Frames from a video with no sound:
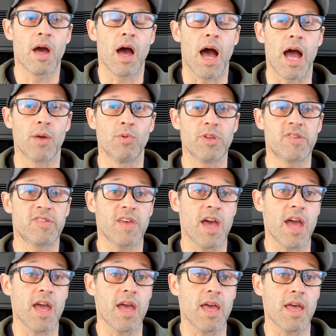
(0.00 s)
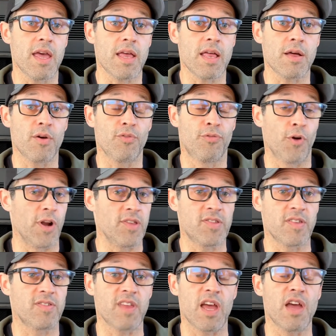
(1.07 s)
I would say, for
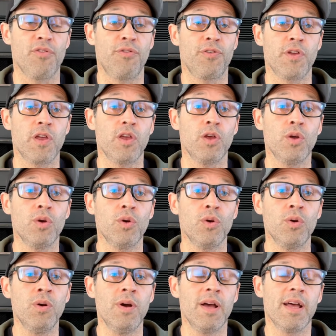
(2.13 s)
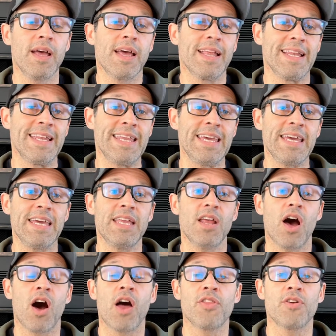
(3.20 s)
instance, if you need
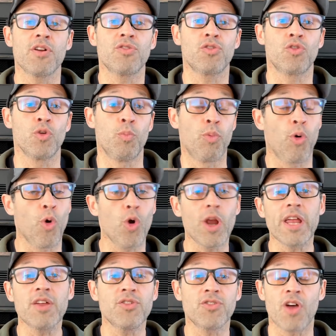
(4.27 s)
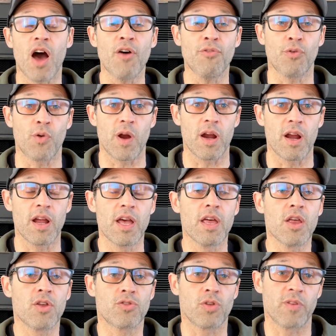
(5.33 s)
other supporting software
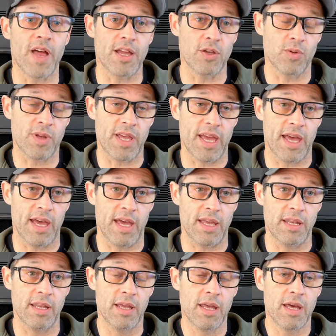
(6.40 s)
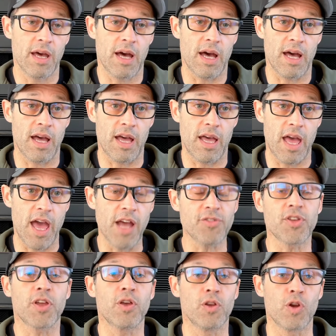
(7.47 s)
so that you can uh,
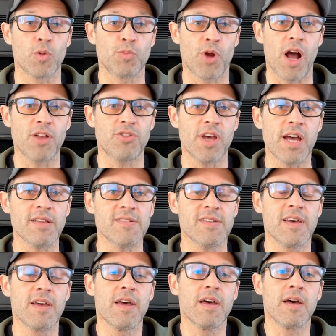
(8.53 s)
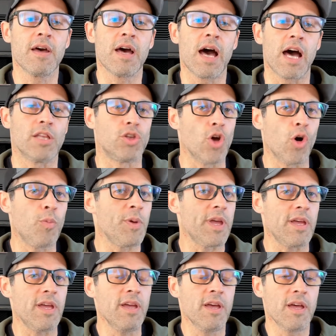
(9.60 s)
execute your project,
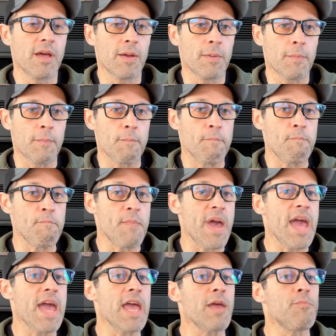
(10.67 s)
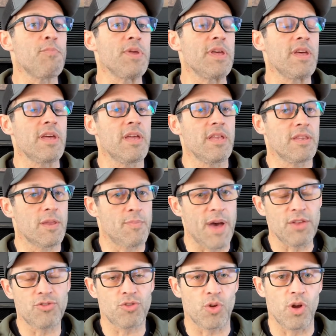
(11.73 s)
Adobe may be the
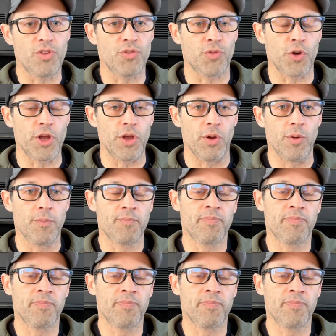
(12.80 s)
best choice for you.